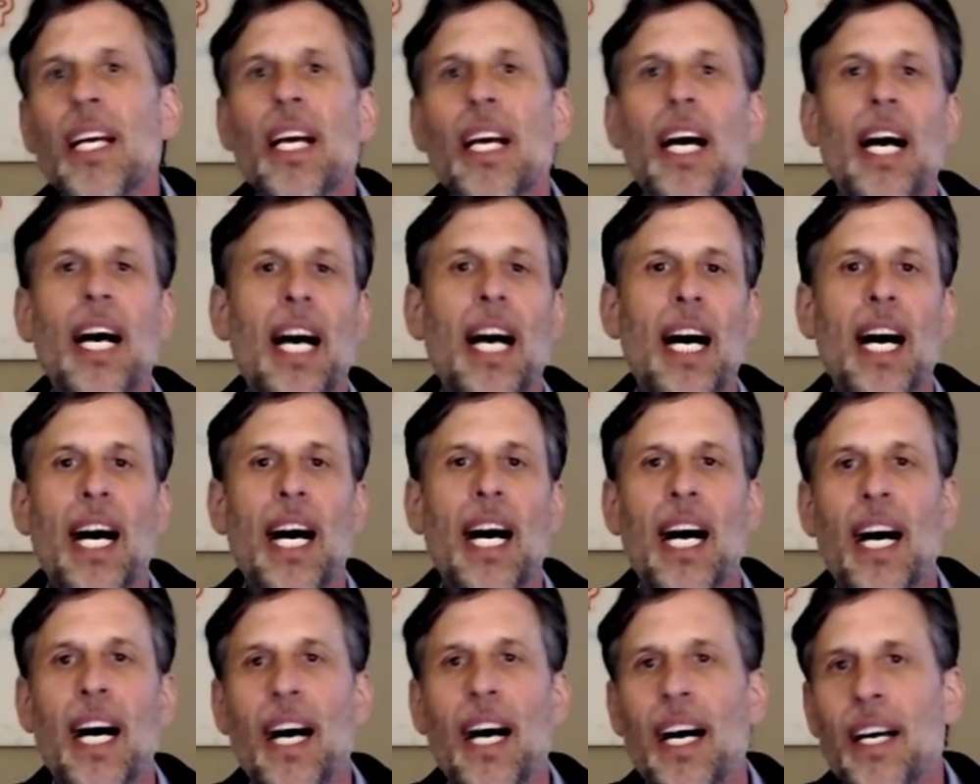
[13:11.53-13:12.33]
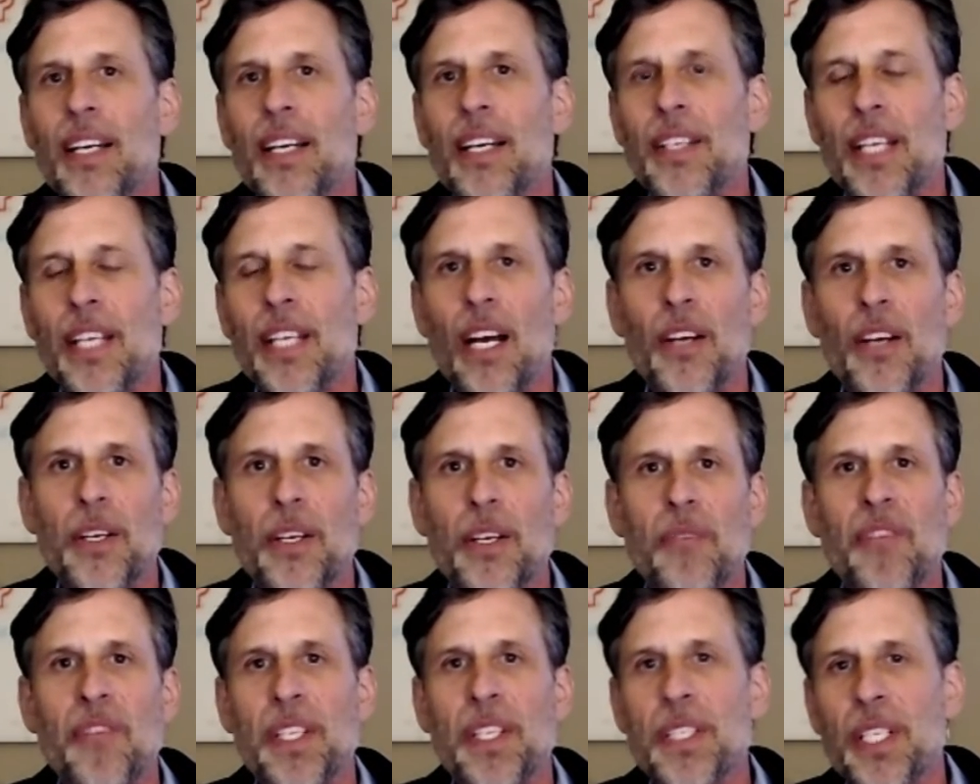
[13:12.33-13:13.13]
Uh, you know, you're
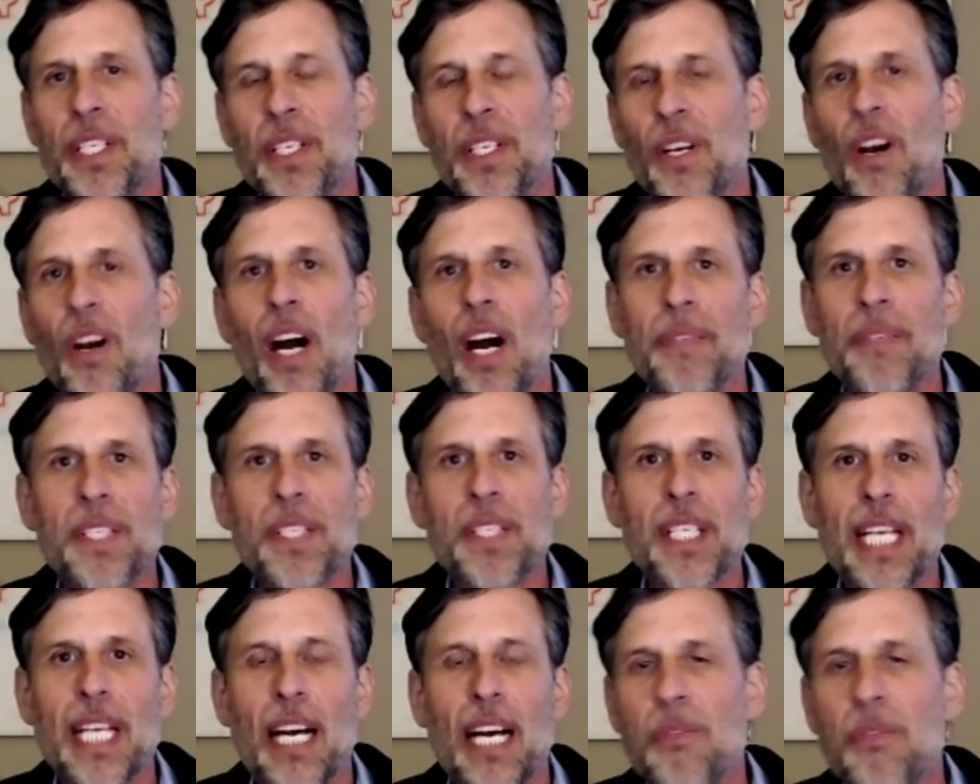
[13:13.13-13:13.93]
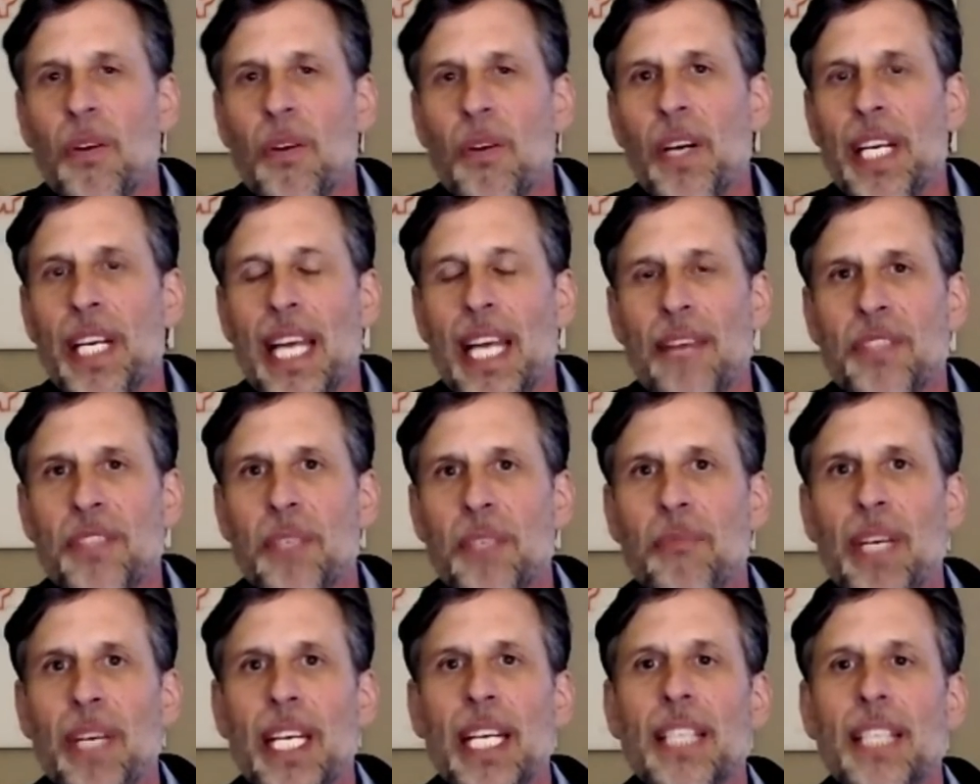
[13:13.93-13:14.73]
visiting your office in California. You have some
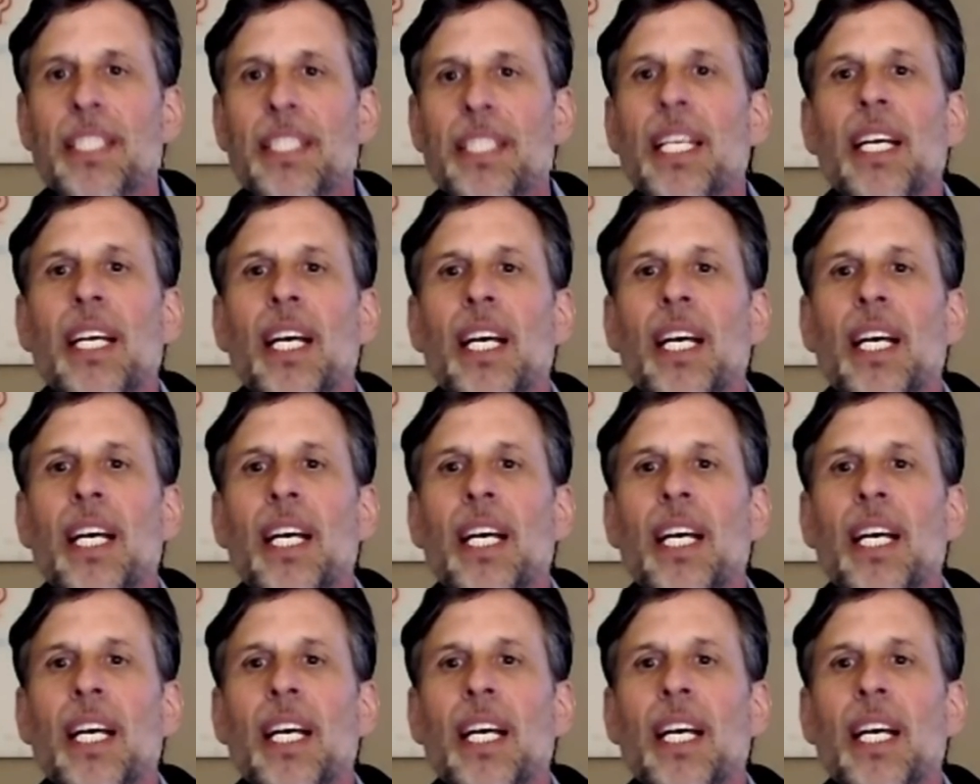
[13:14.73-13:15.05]
meetings.